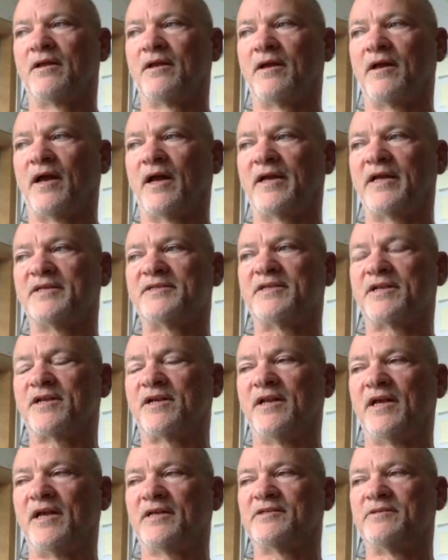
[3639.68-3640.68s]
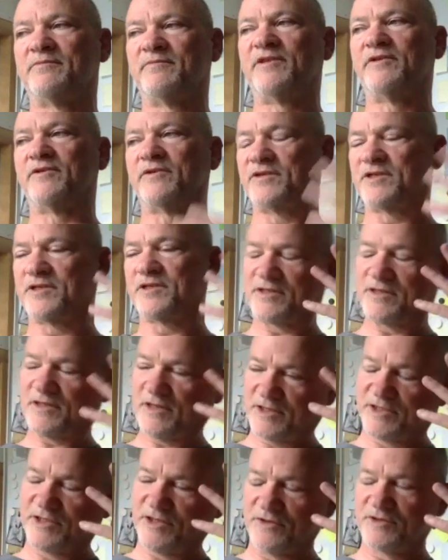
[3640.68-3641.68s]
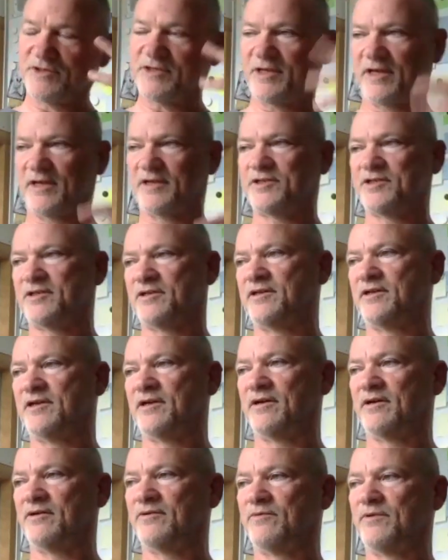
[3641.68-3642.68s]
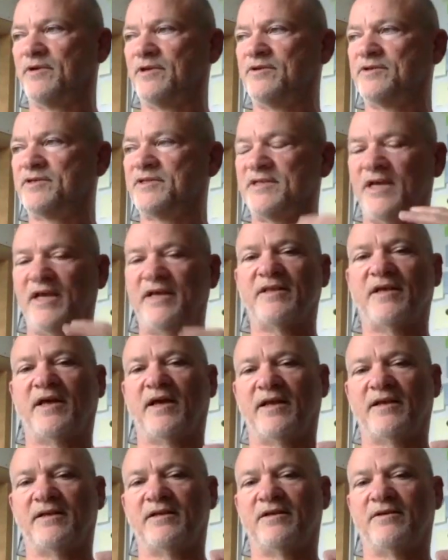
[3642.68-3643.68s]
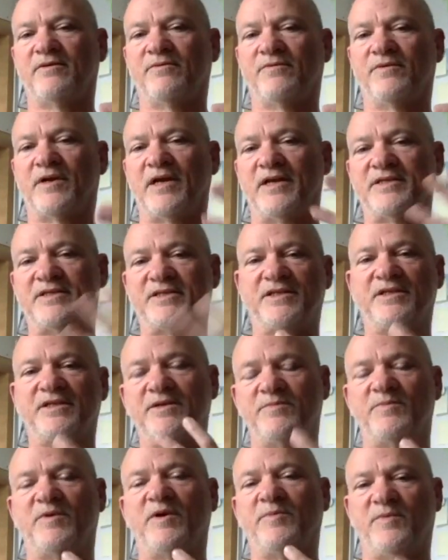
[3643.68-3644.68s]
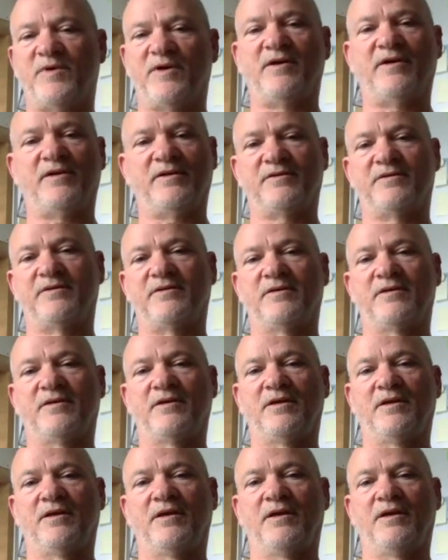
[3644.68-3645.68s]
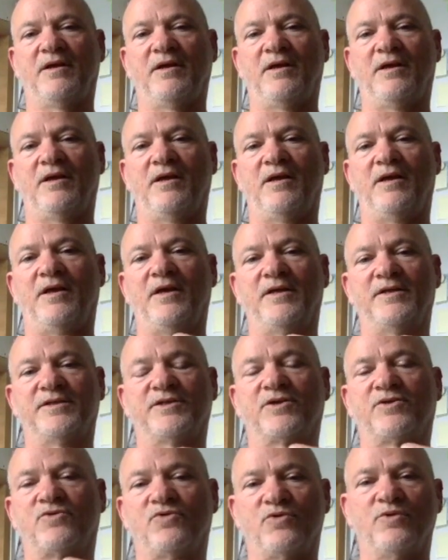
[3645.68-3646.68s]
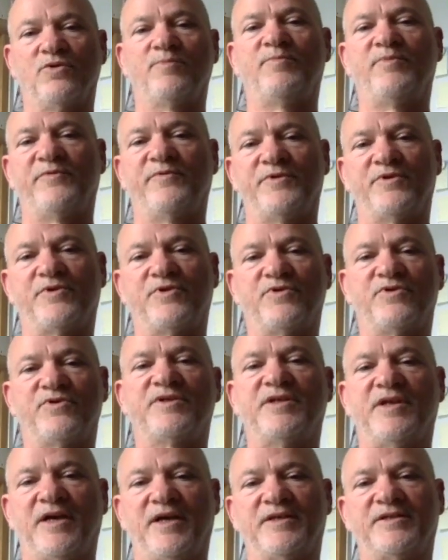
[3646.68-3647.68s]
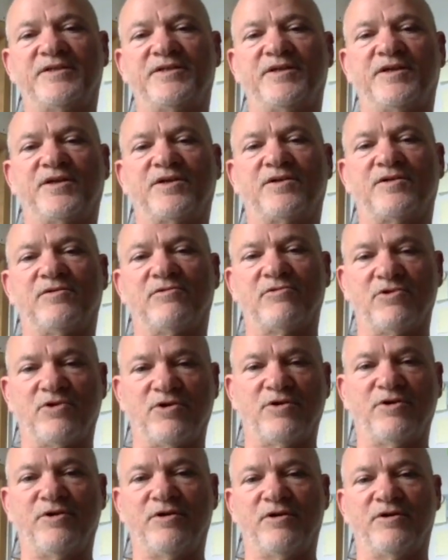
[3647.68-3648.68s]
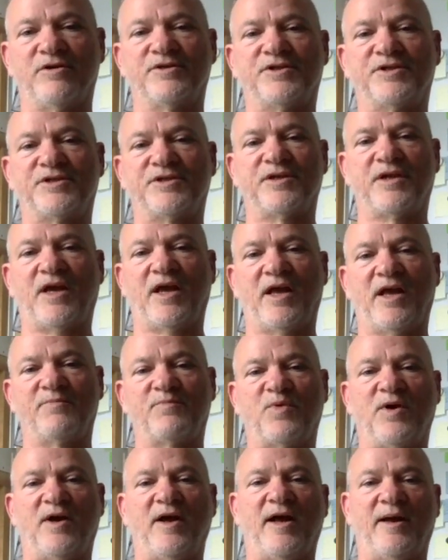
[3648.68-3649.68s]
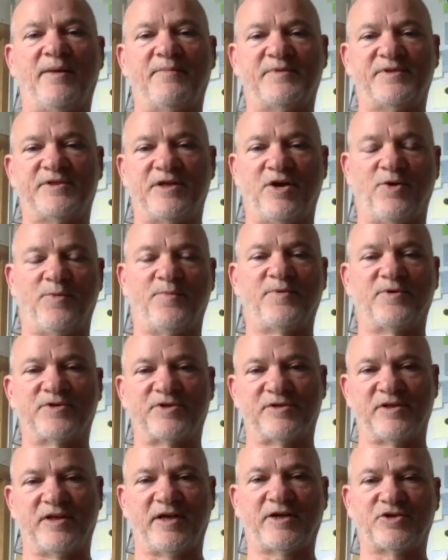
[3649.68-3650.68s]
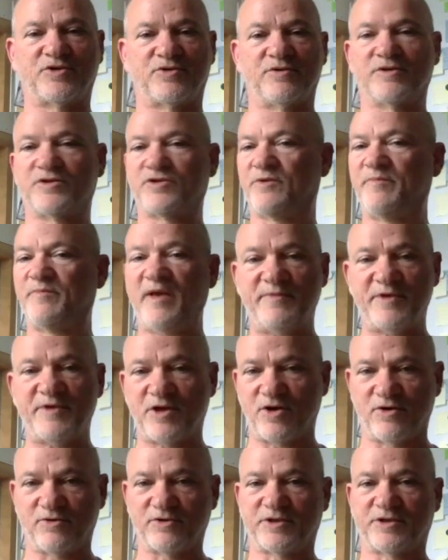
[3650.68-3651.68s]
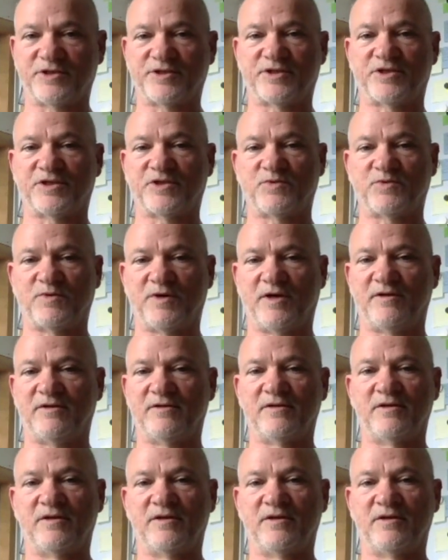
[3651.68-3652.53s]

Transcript: I guess it connects to me that just association here. When you say that, what I see in my mind is a group of enthusiastic learners and perhaps helpers or lecturers, or maybe coaches as well,